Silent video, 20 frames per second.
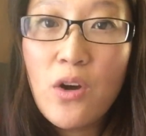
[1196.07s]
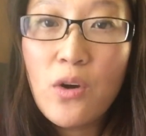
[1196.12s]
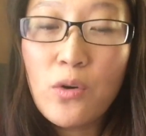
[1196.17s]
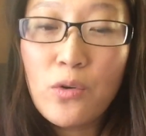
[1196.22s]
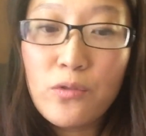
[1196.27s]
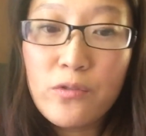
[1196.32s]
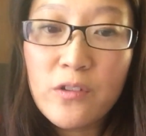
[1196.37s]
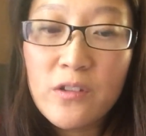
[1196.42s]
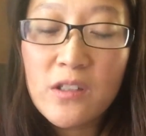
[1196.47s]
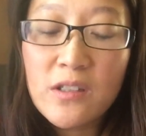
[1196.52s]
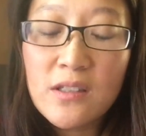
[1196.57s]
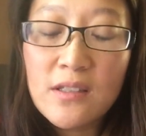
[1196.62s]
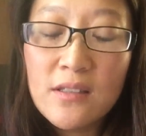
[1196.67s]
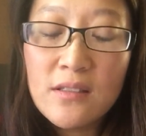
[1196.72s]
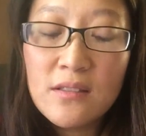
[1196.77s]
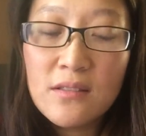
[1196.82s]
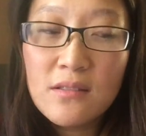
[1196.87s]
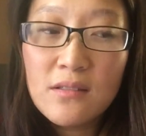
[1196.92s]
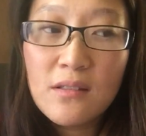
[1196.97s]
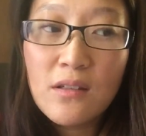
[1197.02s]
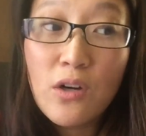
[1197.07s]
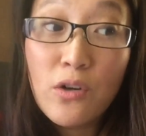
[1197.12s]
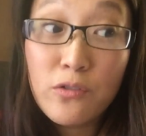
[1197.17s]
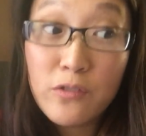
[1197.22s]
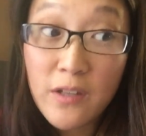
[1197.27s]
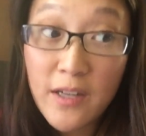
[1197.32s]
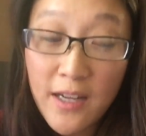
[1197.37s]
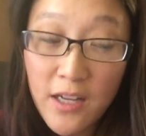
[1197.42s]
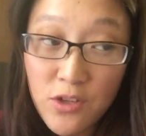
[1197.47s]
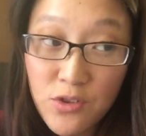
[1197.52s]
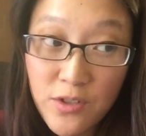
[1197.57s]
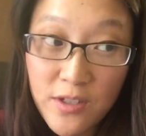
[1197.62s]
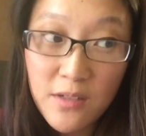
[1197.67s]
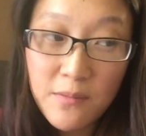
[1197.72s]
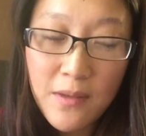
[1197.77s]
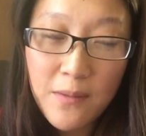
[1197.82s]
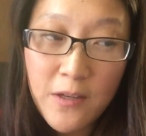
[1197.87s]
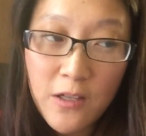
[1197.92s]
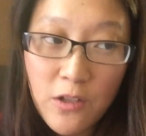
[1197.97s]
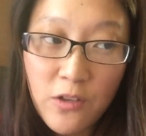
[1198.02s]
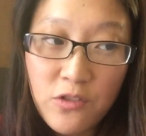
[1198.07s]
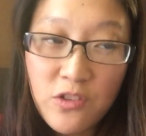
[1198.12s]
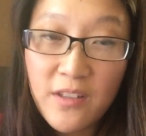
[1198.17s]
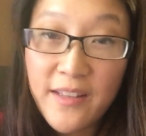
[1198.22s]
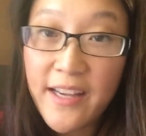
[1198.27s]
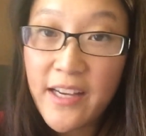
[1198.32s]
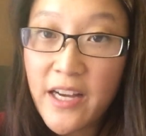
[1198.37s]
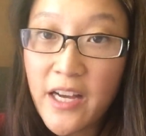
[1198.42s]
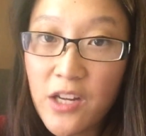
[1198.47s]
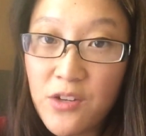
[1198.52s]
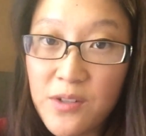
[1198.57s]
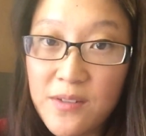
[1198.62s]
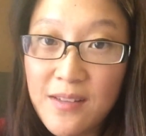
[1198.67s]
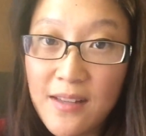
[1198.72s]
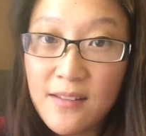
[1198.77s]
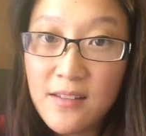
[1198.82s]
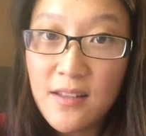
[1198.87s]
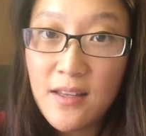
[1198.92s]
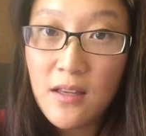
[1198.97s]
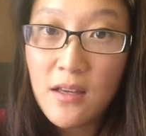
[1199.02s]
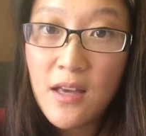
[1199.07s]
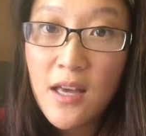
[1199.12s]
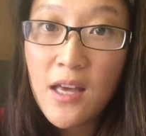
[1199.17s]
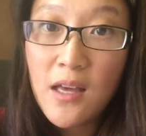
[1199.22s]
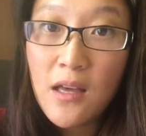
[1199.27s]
over 100, maybe close to like 160